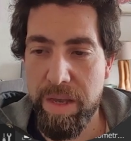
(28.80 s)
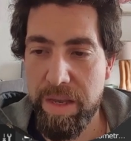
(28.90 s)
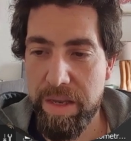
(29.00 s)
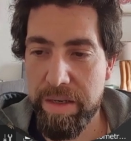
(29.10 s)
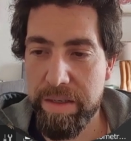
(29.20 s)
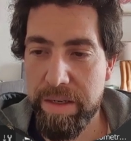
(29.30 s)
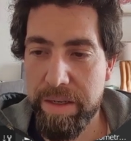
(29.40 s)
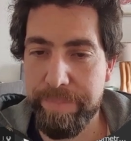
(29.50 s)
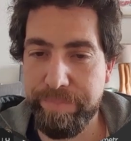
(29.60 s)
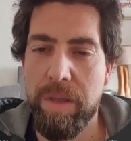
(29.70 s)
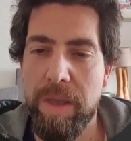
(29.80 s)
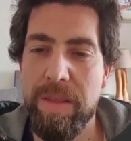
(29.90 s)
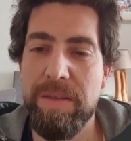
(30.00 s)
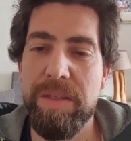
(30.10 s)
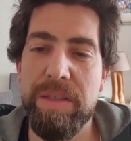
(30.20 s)
And, uh, and
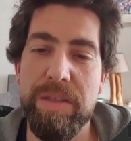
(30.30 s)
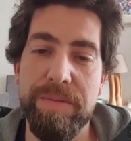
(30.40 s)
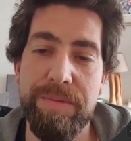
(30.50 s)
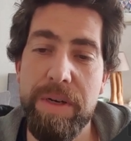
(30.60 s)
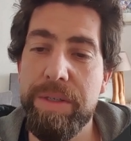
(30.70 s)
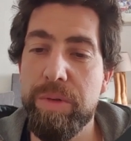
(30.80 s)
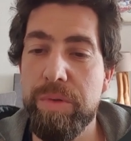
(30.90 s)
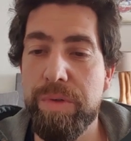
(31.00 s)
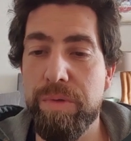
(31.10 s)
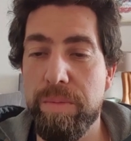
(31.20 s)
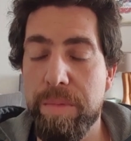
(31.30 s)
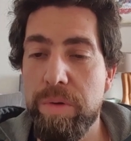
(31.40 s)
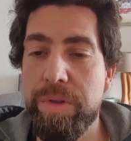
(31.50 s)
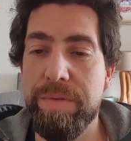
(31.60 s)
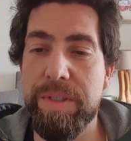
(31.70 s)
this is very useful
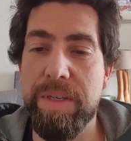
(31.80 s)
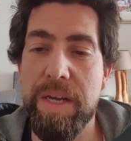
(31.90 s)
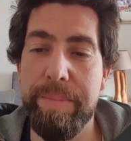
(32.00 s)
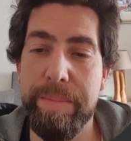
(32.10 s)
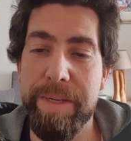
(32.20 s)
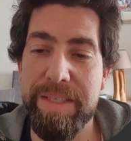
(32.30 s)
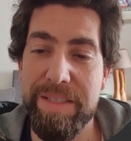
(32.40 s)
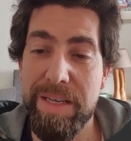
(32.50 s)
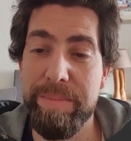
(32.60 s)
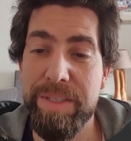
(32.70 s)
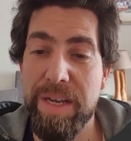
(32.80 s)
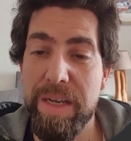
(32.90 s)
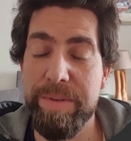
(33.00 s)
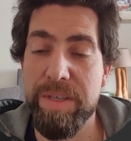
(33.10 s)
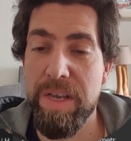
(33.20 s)
most of the time, but
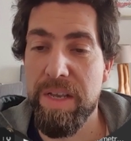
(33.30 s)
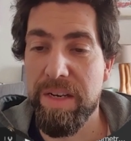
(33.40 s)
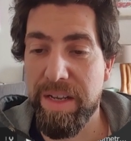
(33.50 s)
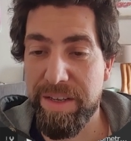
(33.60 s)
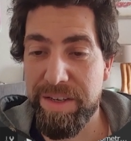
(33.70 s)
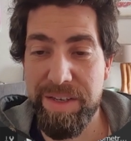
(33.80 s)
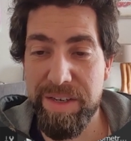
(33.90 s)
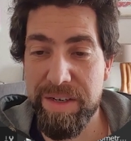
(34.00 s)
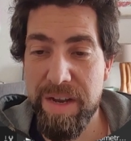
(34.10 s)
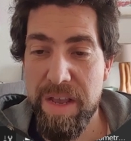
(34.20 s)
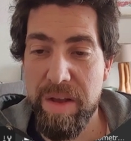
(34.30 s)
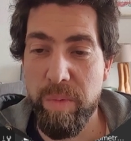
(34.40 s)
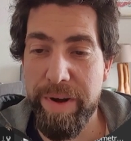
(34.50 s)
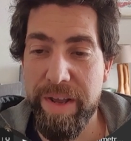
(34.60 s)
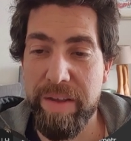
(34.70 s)
sometimes, like here,
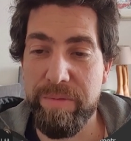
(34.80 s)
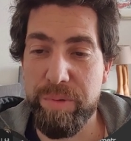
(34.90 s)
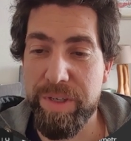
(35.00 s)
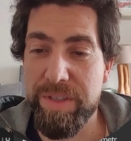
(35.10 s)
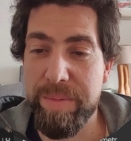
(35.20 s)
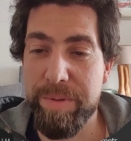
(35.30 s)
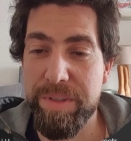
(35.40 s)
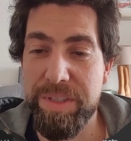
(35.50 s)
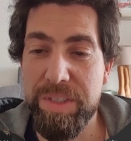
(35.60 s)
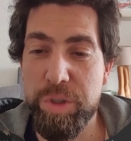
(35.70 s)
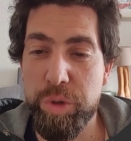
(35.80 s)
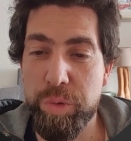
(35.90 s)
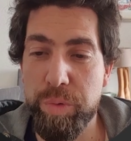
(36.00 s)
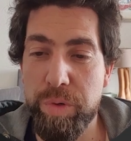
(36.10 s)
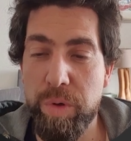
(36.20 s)
when I, for example, need
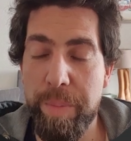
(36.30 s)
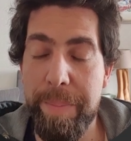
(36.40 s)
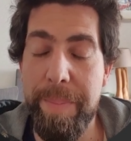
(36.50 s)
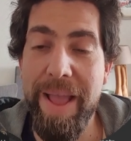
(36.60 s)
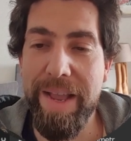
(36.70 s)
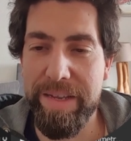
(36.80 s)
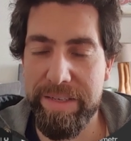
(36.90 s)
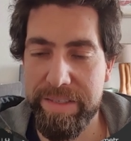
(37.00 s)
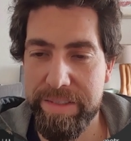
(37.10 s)
to go back